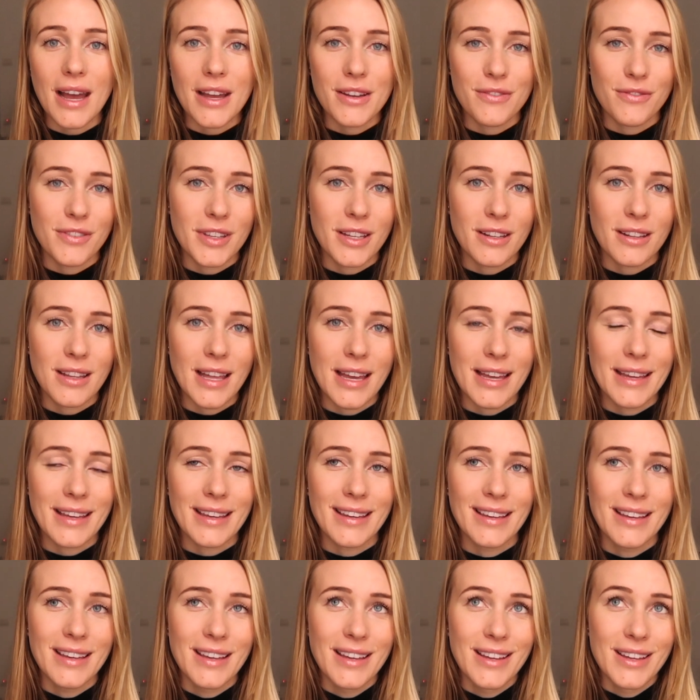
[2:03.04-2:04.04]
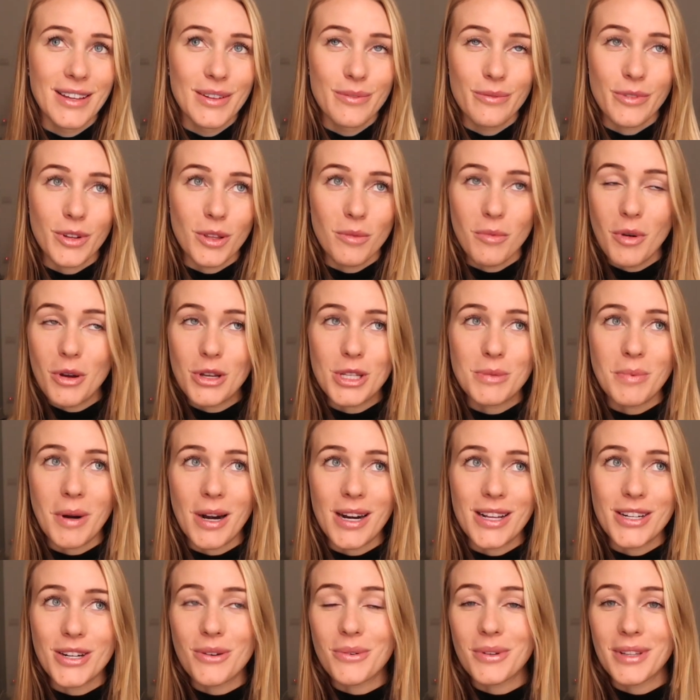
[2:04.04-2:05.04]
I feel like for the most
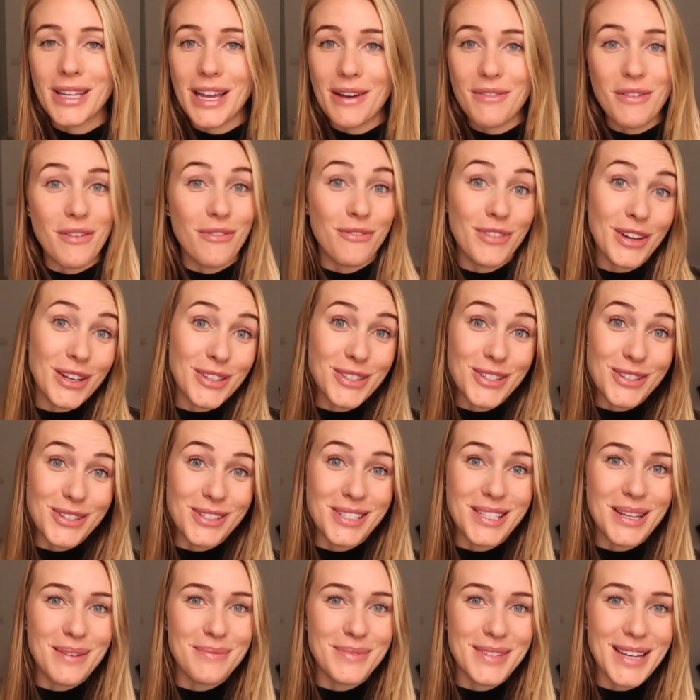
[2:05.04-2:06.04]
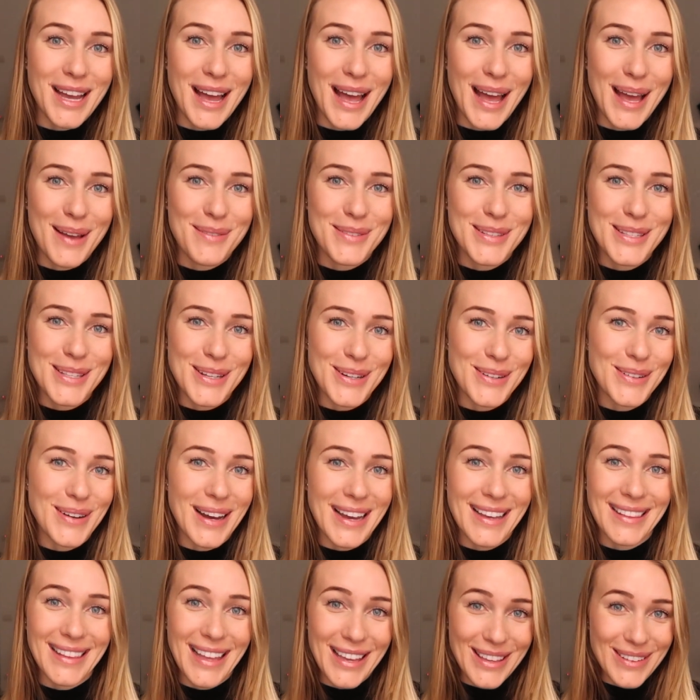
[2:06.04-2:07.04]
part, I don't really have a filter sometimes, so
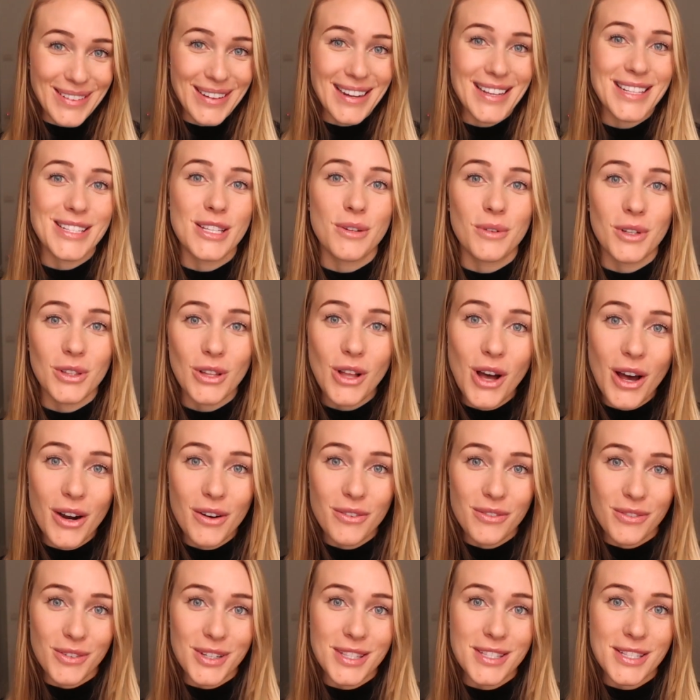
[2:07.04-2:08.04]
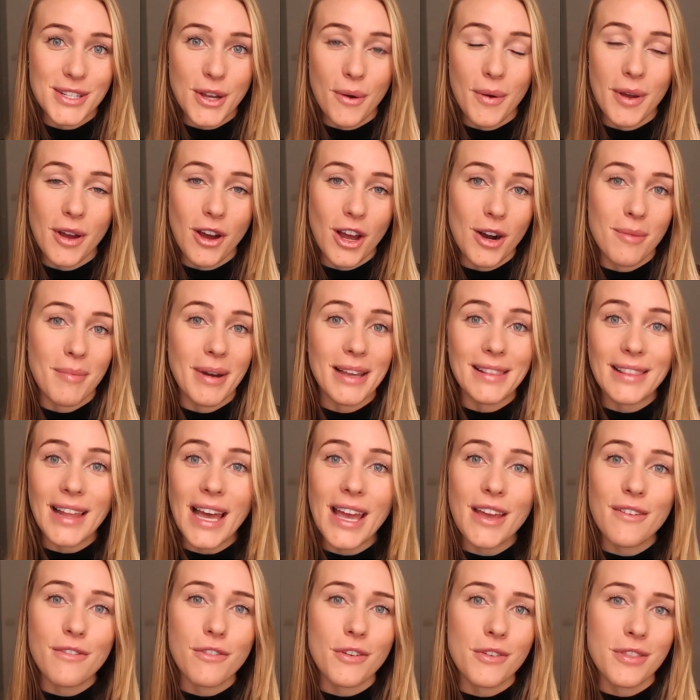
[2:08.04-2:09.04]
I let you guys know a lot of what's going on in my
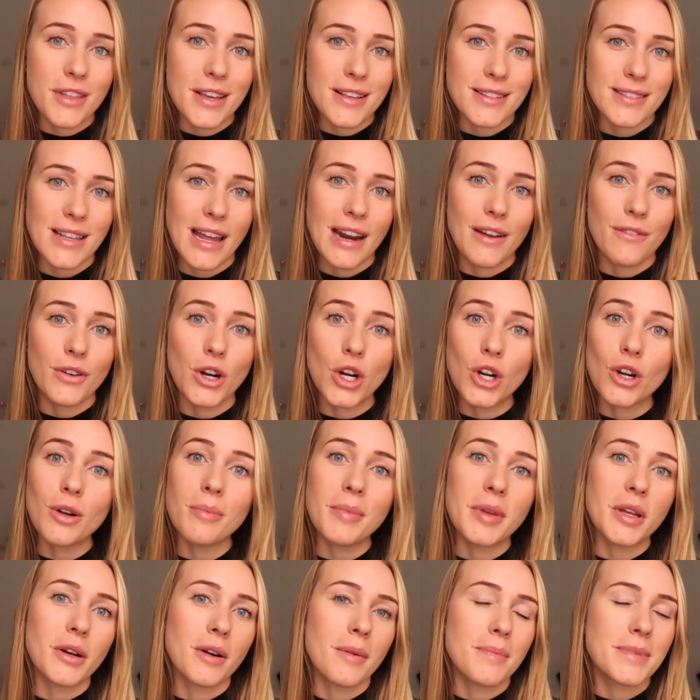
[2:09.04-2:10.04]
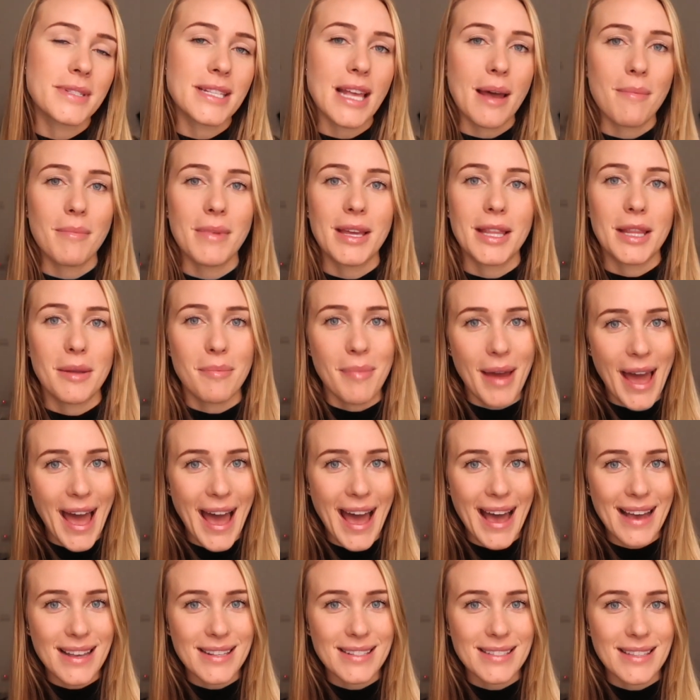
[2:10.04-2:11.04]
life or things that have hurt me or upset me in the
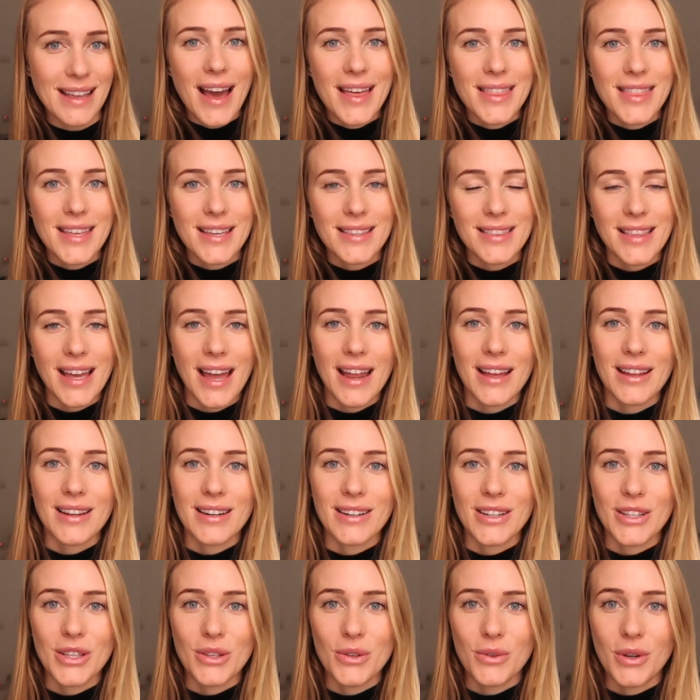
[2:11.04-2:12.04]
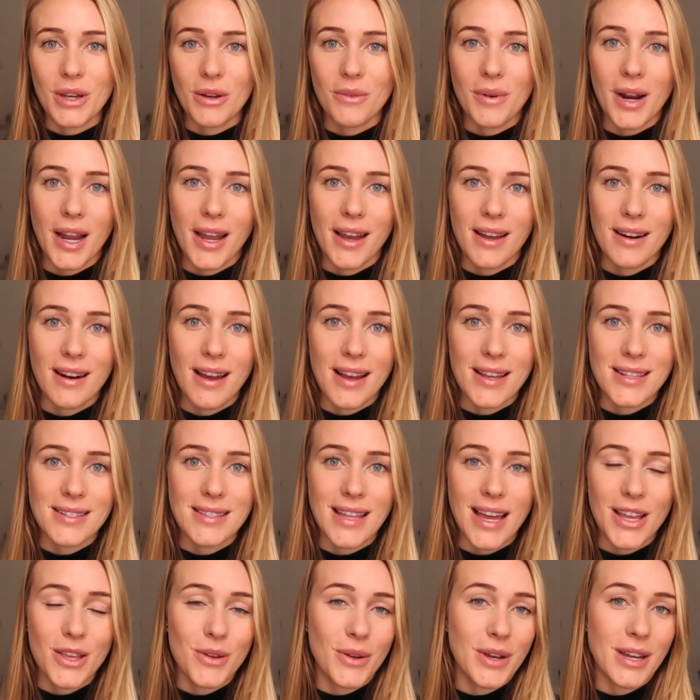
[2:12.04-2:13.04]
past. I think that you can recognize
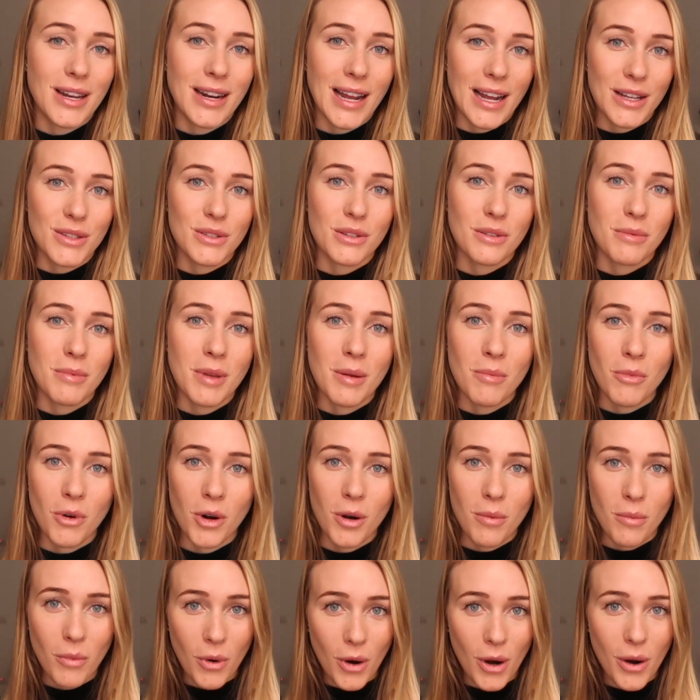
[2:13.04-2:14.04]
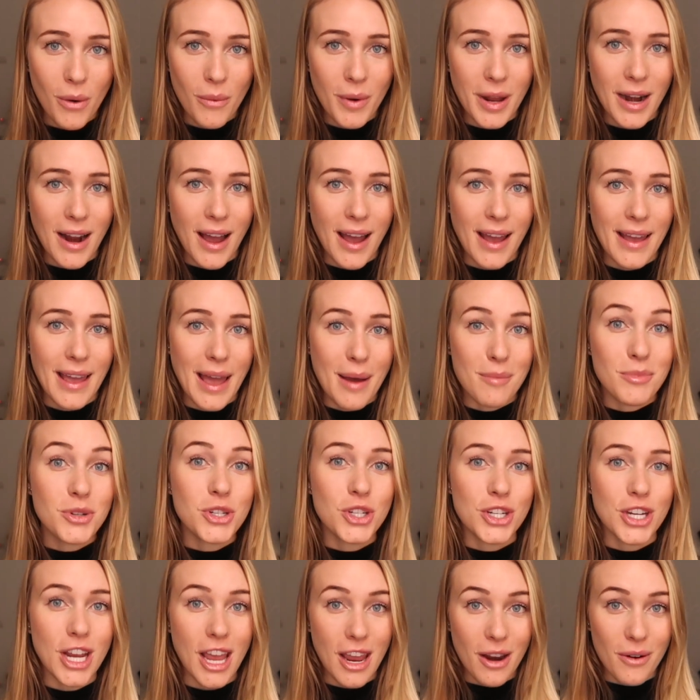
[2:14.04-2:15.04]
that you connect with me more and more when I am
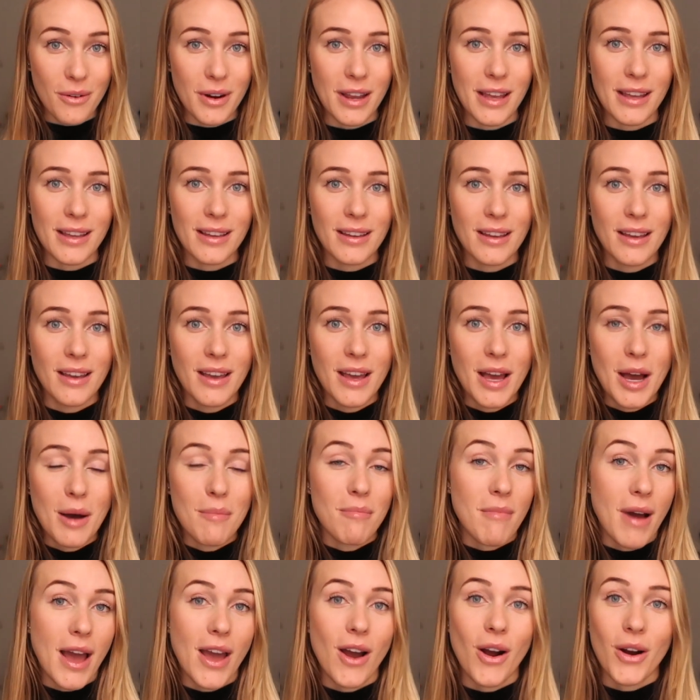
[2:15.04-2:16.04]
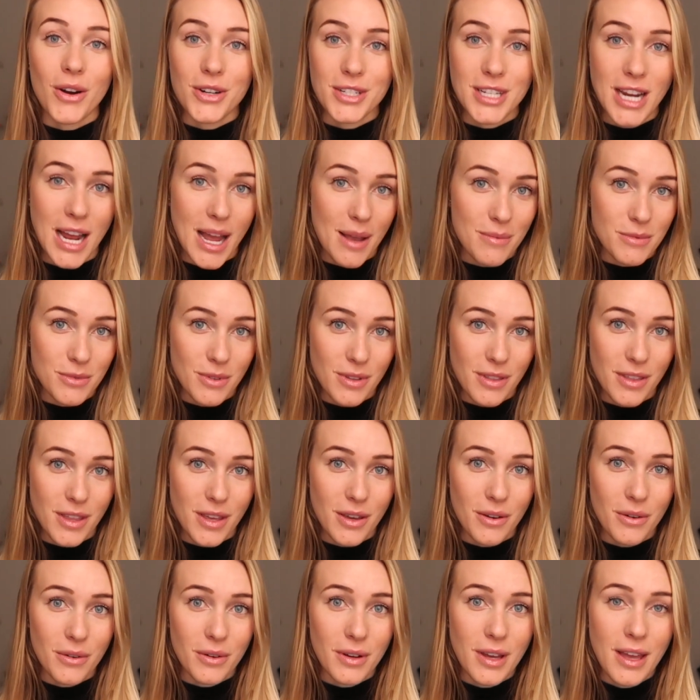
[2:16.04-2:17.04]
sharing my hard times with
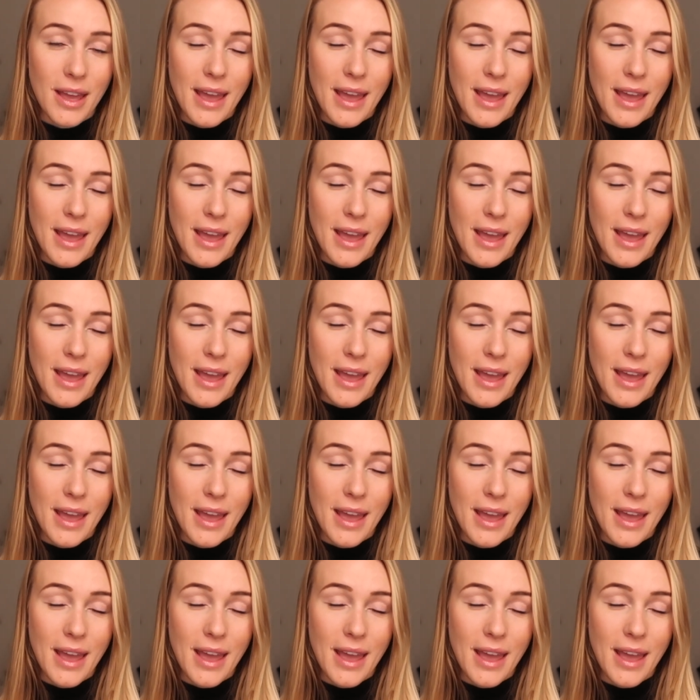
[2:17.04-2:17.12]
you.